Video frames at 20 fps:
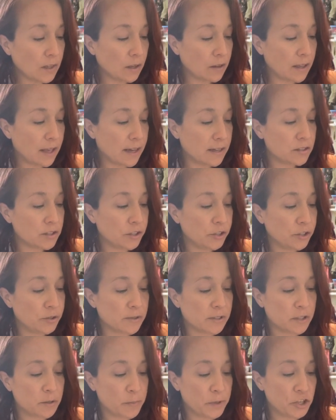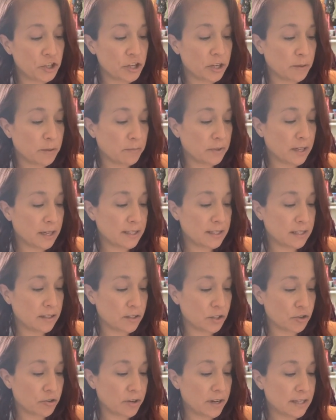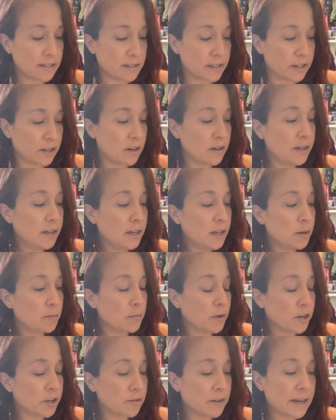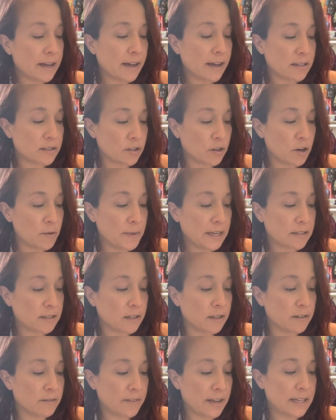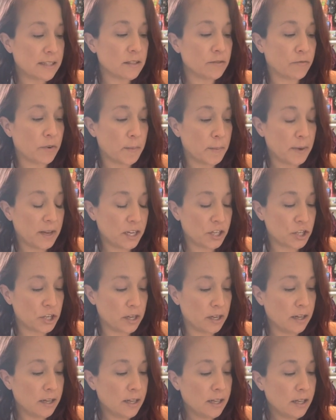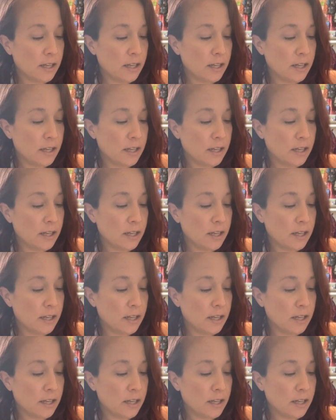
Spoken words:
has to do with speech and implies he is a translator. Mercury, as Hermes, conveys information.